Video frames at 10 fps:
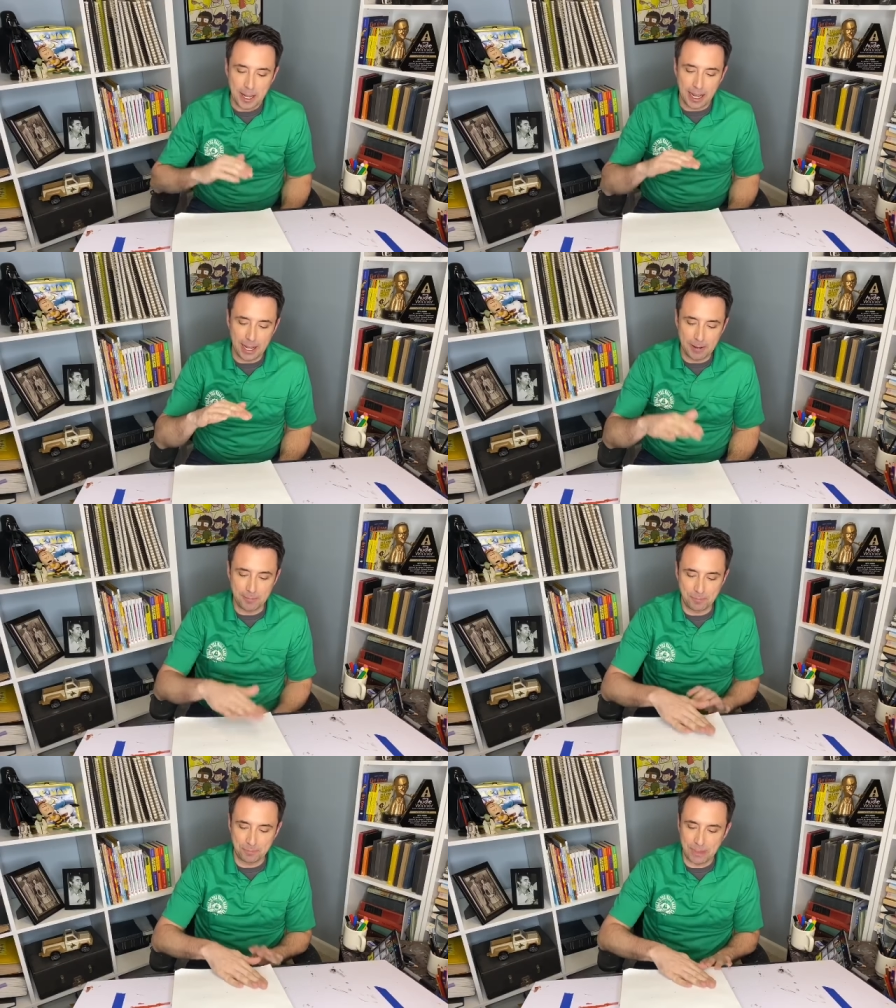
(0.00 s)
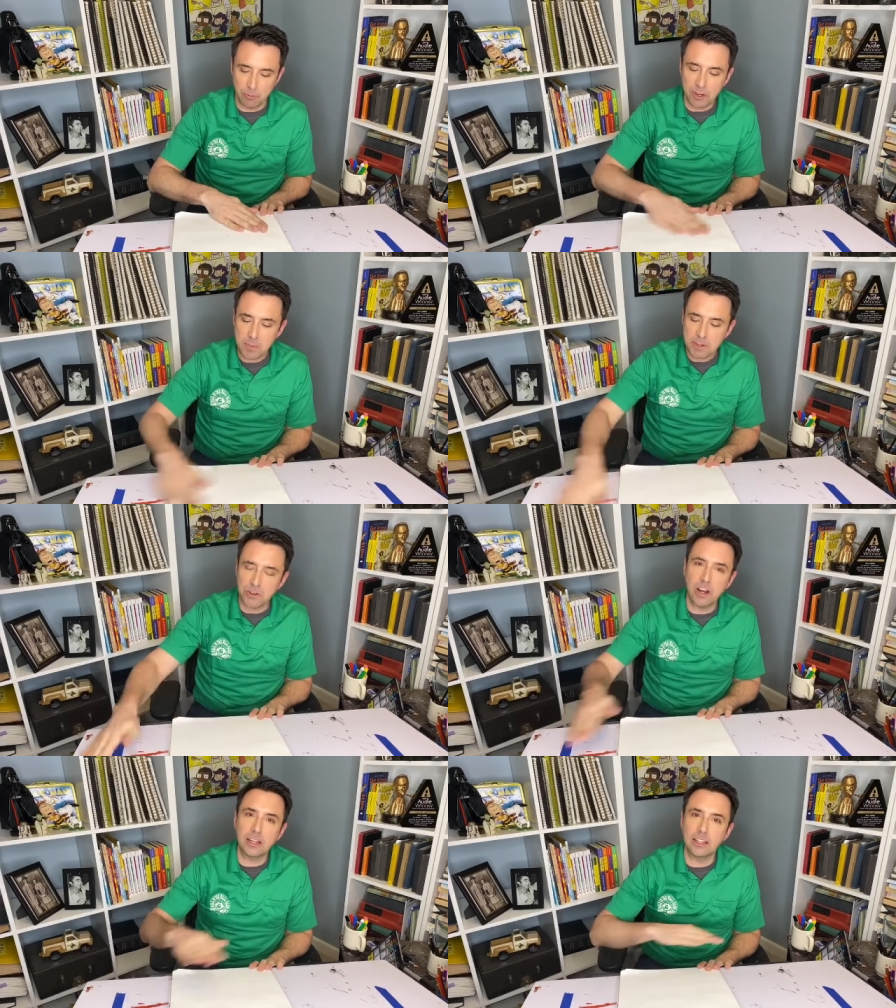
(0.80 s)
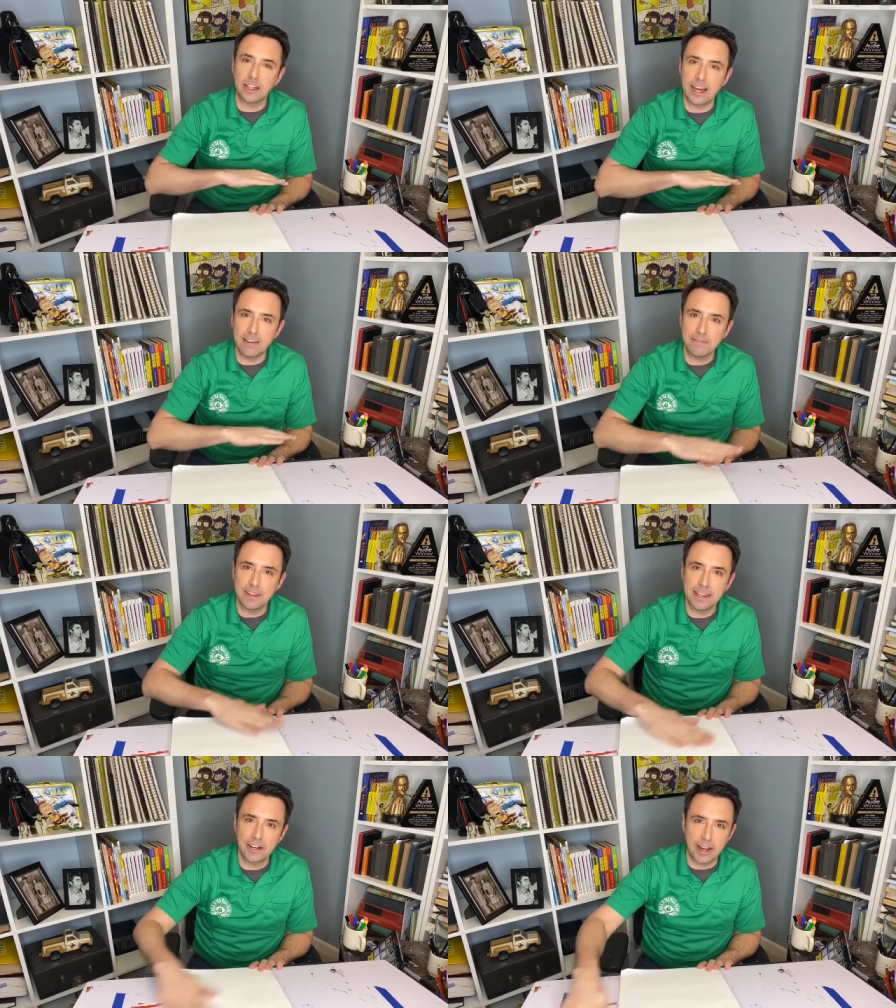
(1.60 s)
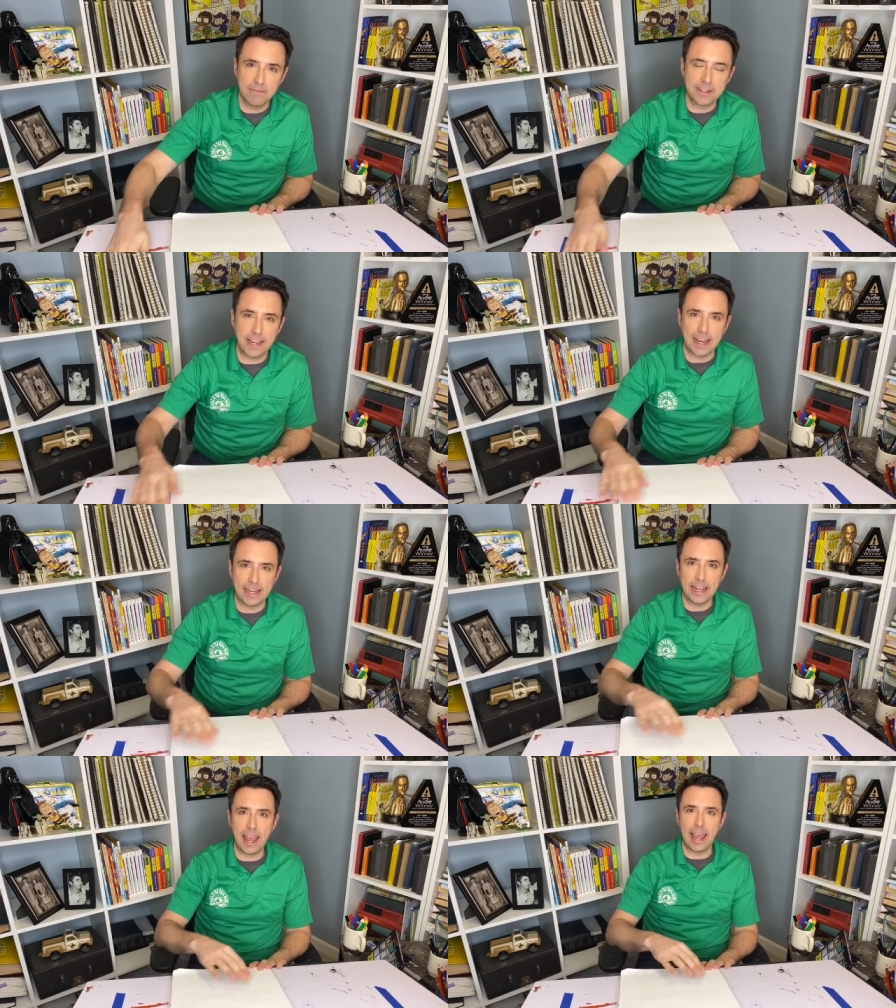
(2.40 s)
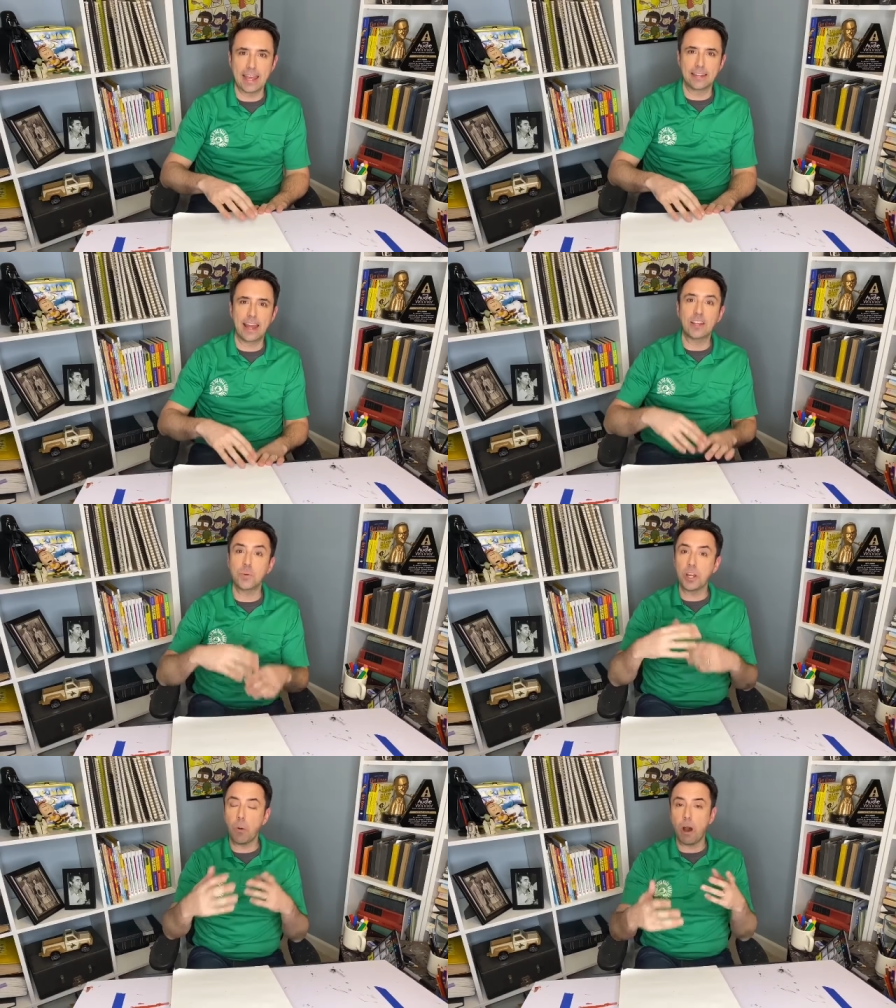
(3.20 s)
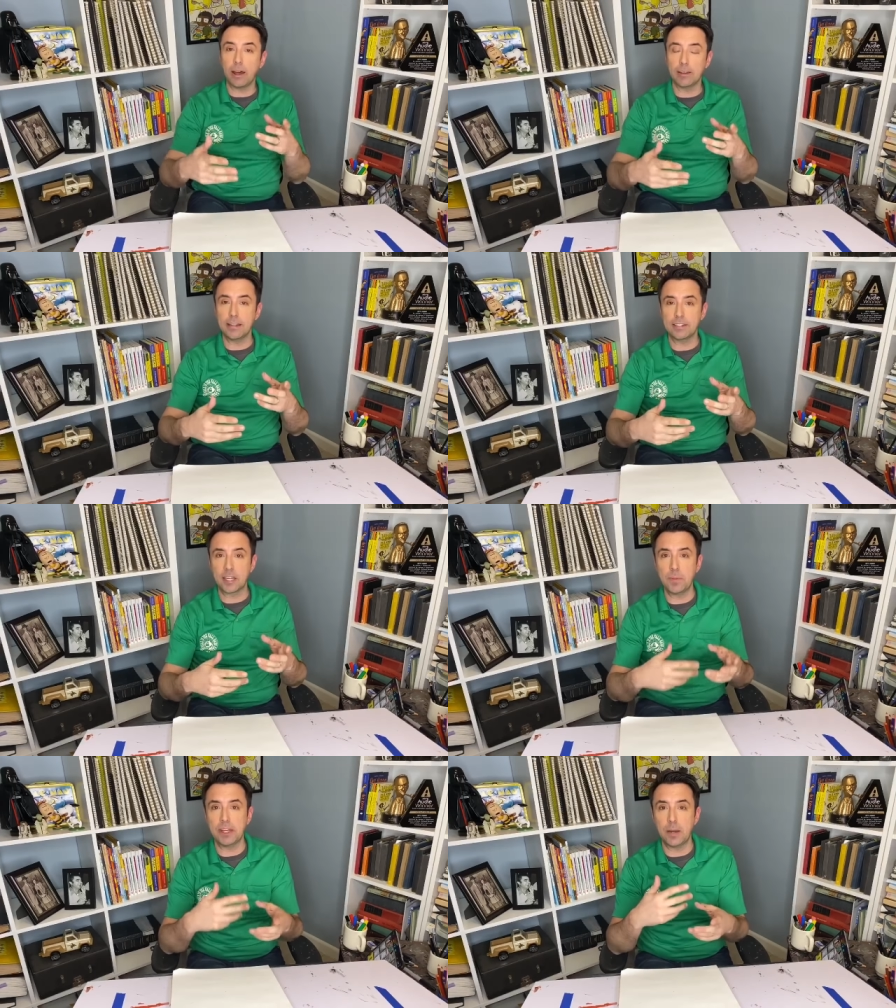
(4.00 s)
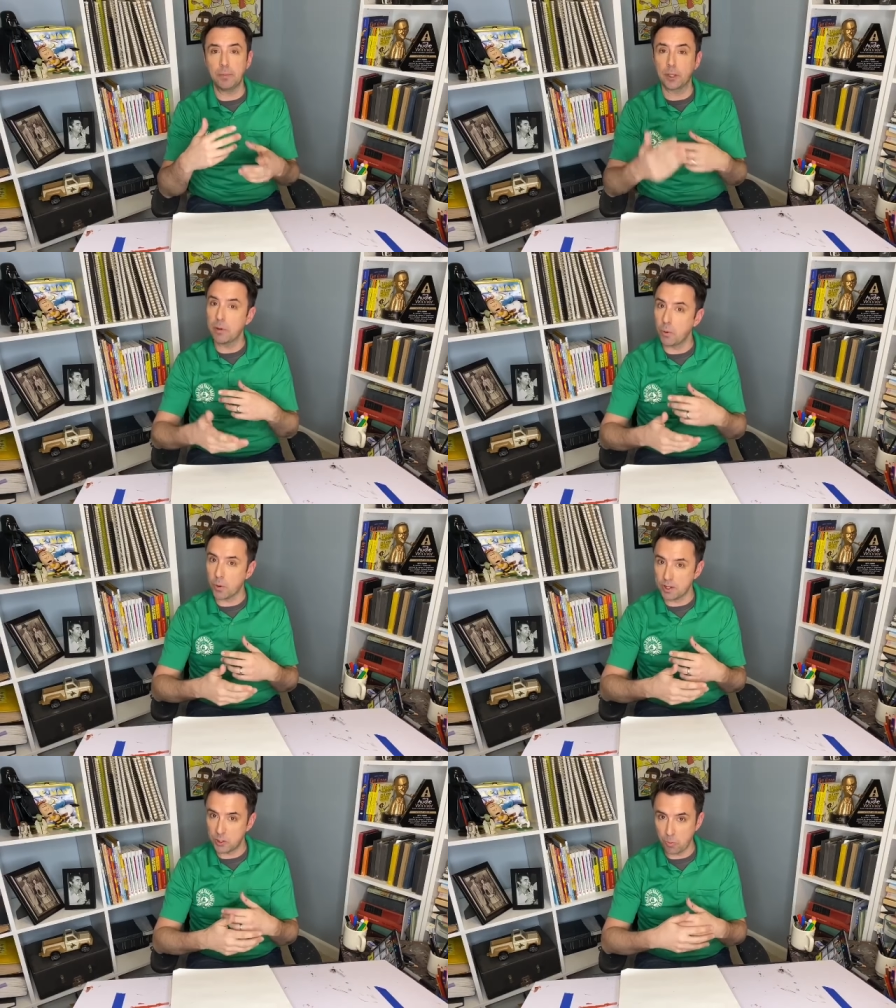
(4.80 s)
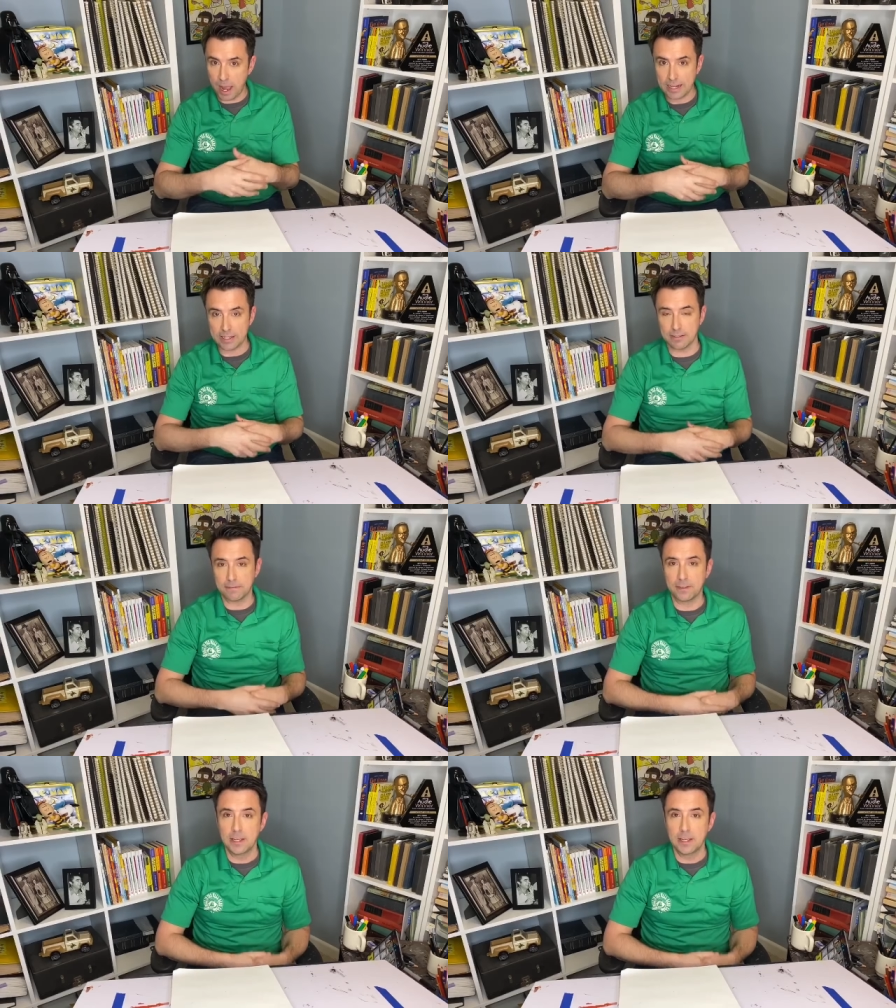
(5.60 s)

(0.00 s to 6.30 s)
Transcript: Um, we're going to be drawing live here every day, and as we go on, it's going to become a little bit more interactive.